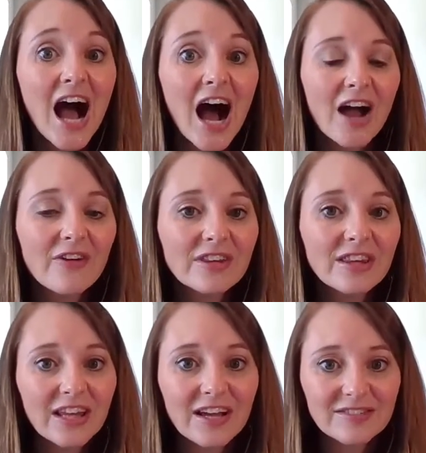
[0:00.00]
I would
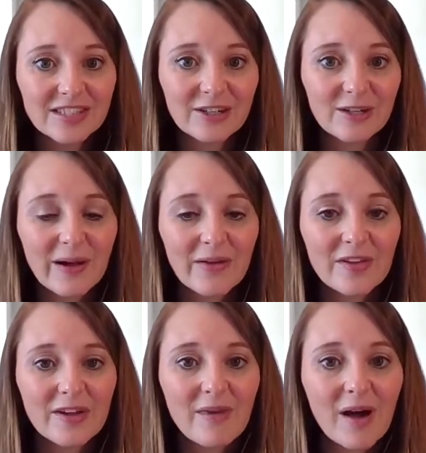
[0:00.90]
love to hear about
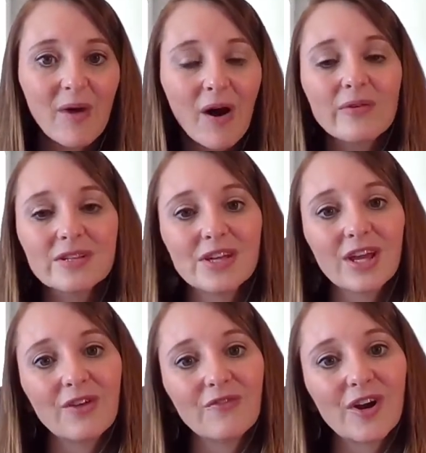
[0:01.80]
them. I'm always
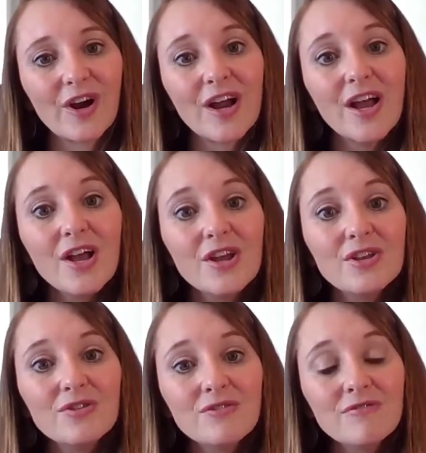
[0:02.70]
looking for
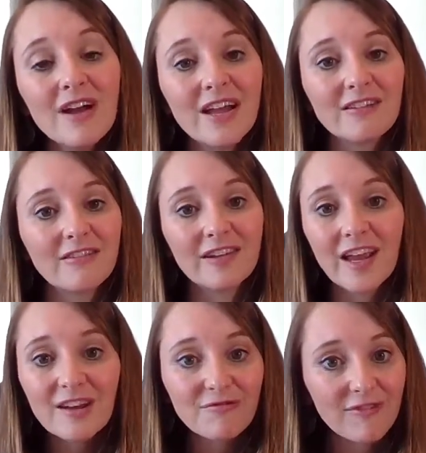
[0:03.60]
new and
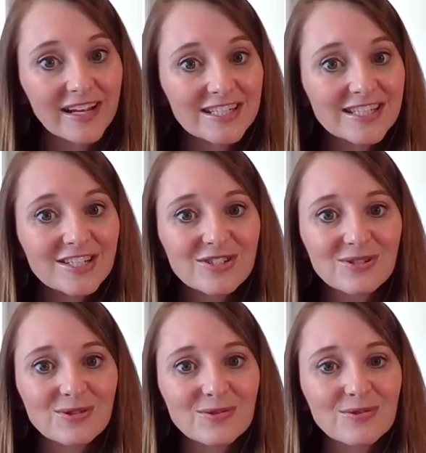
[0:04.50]
creative ways
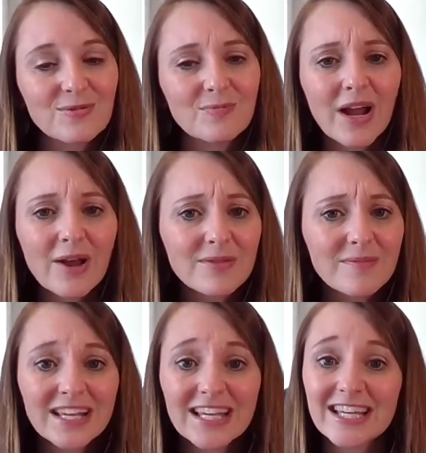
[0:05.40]
to pray with
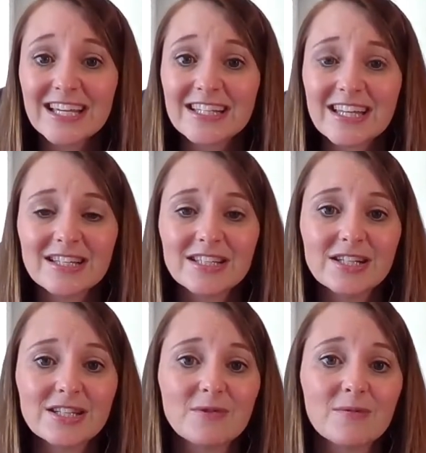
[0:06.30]
my kids and
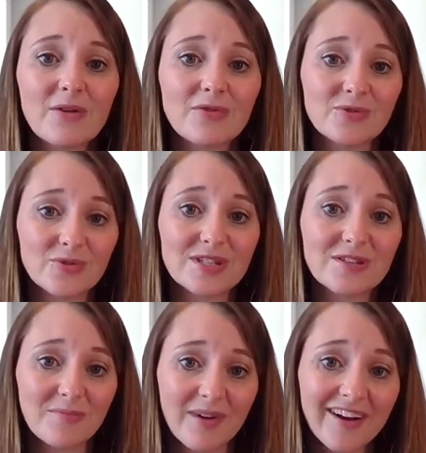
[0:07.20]
teach them about the joys
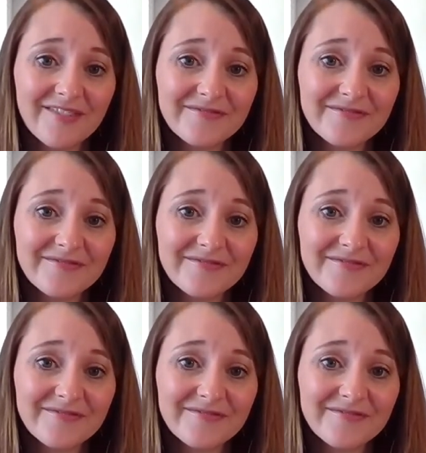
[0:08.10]
of prayer.